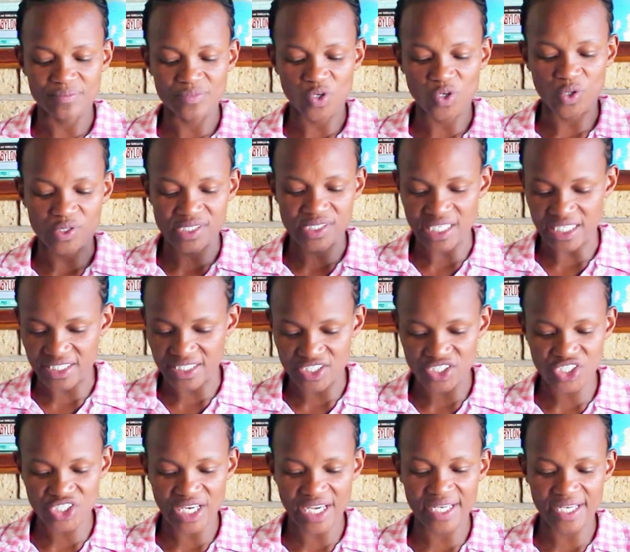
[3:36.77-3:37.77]
or
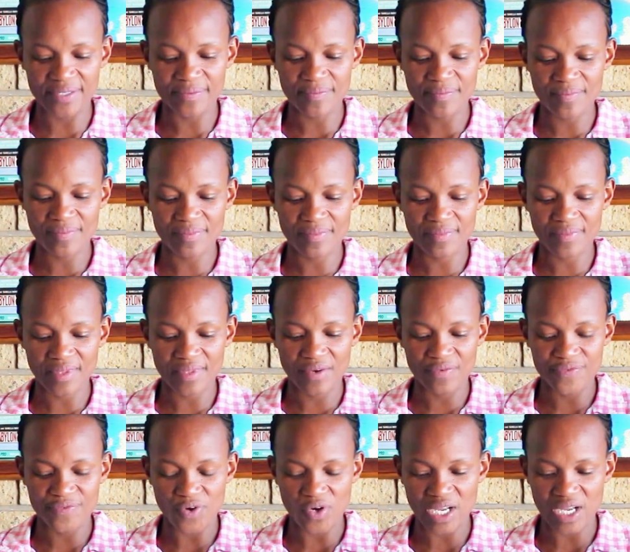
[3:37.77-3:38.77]
technician
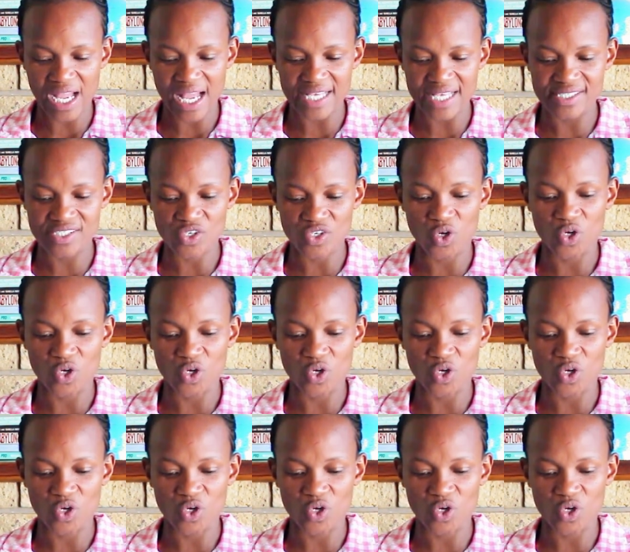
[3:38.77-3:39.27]
focused